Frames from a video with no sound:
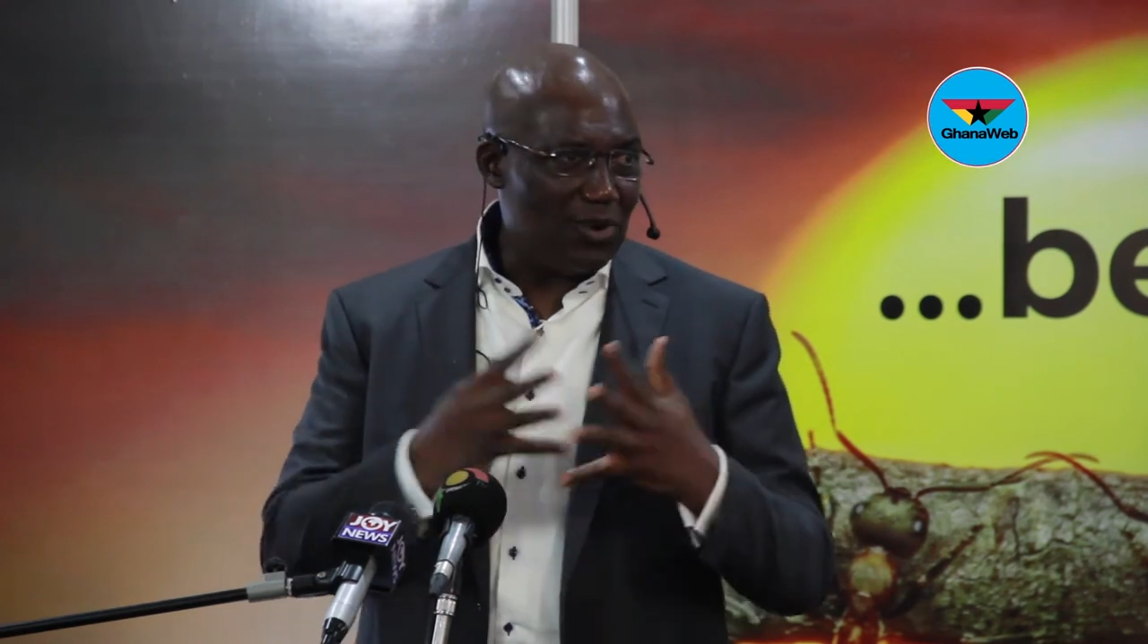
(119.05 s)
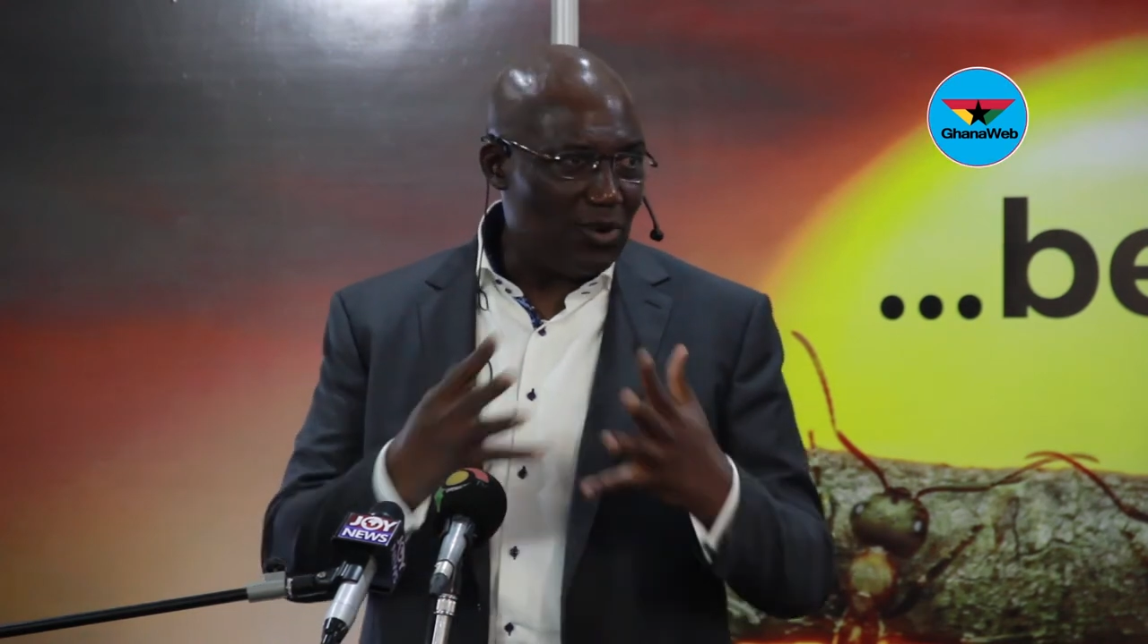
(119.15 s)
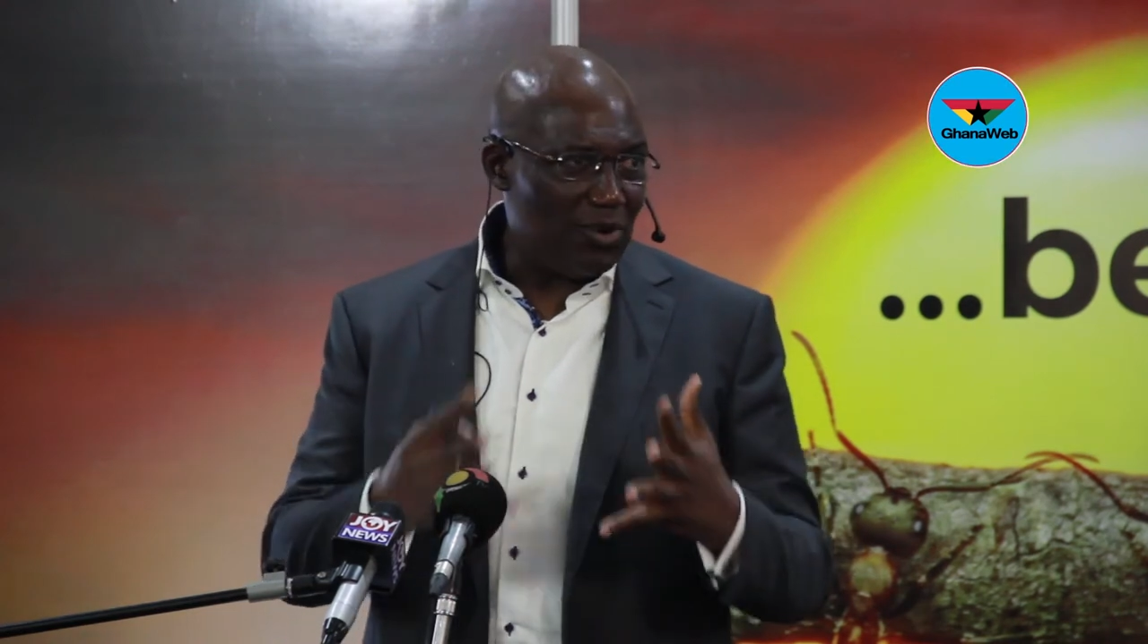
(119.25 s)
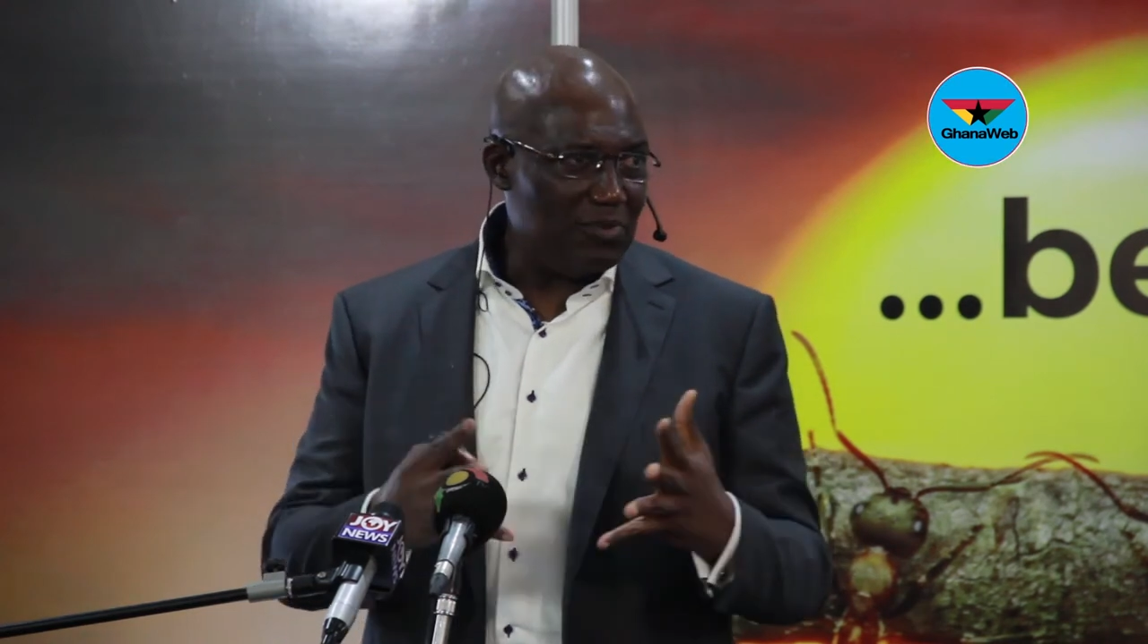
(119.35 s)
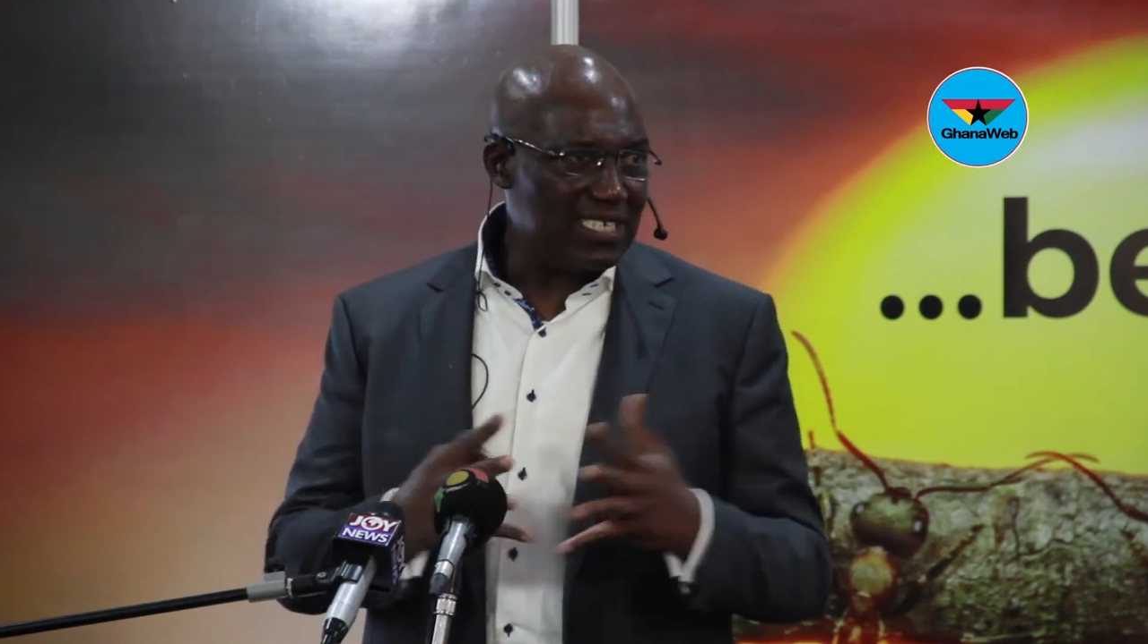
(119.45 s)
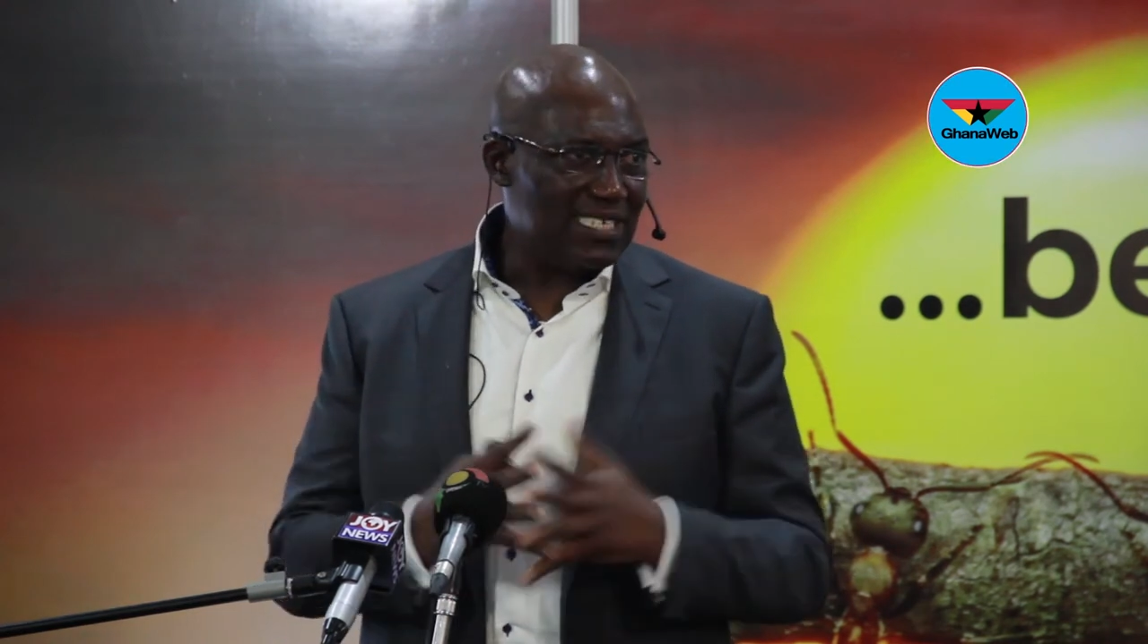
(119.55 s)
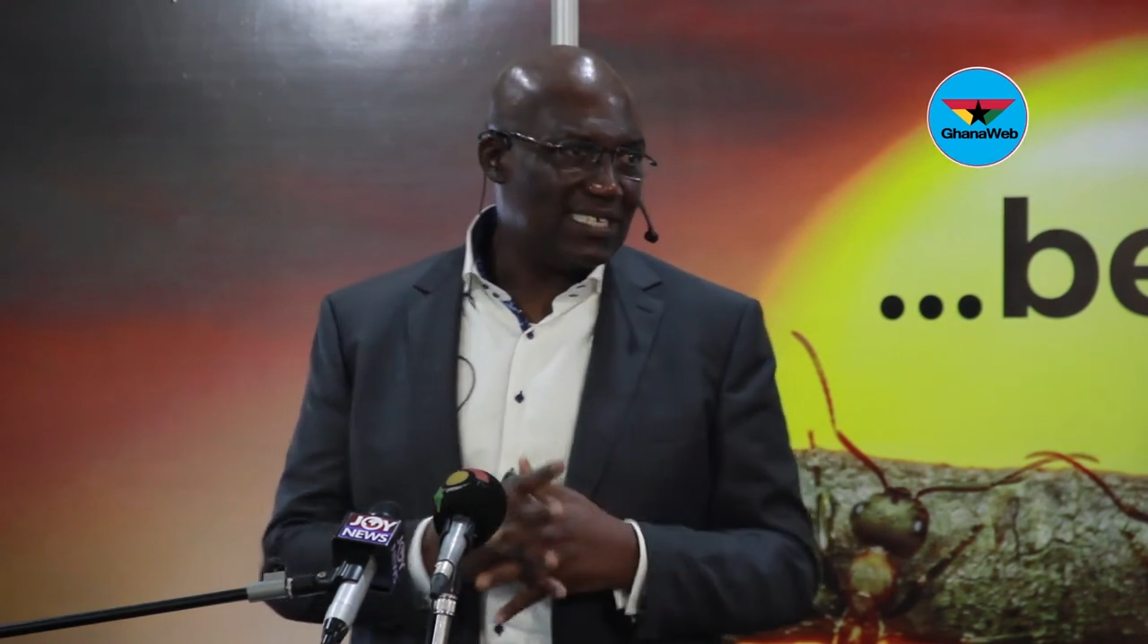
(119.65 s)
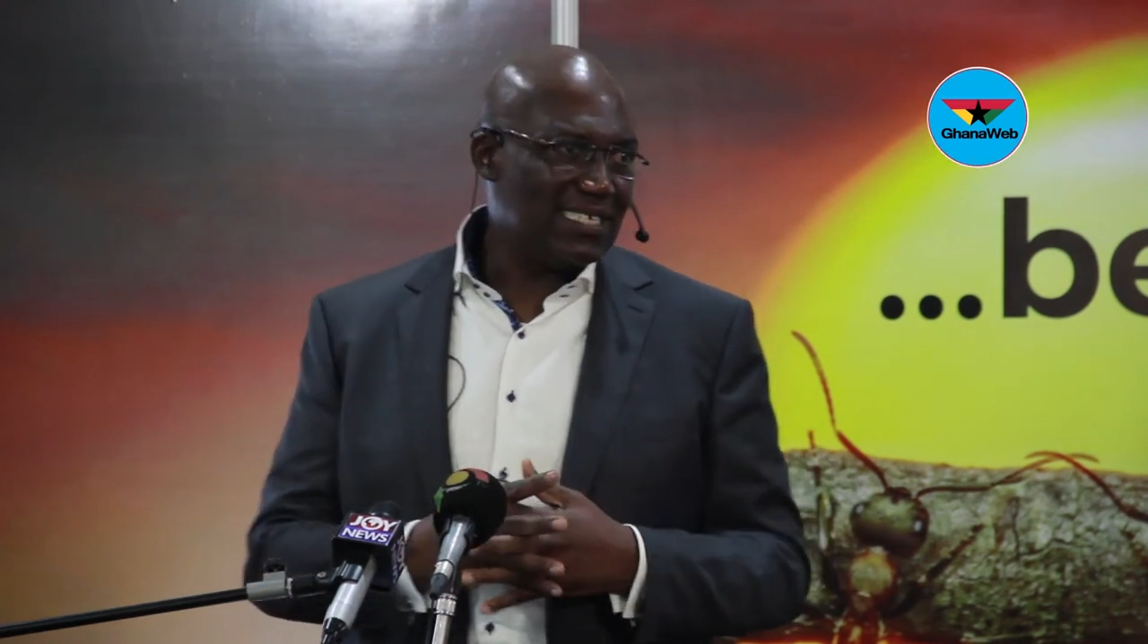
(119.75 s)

Economist,